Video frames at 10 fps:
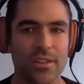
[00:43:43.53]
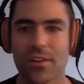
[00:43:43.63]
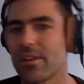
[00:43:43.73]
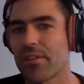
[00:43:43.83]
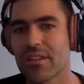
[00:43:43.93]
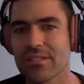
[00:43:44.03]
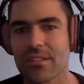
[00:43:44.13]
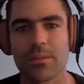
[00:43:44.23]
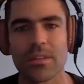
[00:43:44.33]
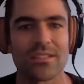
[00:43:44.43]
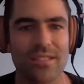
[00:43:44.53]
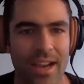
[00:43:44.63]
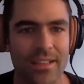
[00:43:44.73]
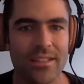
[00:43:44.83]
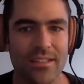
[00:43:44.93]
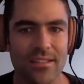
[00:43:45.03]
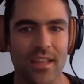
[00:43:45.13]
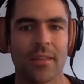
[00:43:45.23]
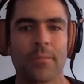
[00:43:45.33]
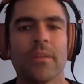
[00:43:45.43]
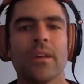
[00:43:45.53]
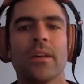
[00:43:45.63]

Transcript: You know, nothing's going to be exactly the same.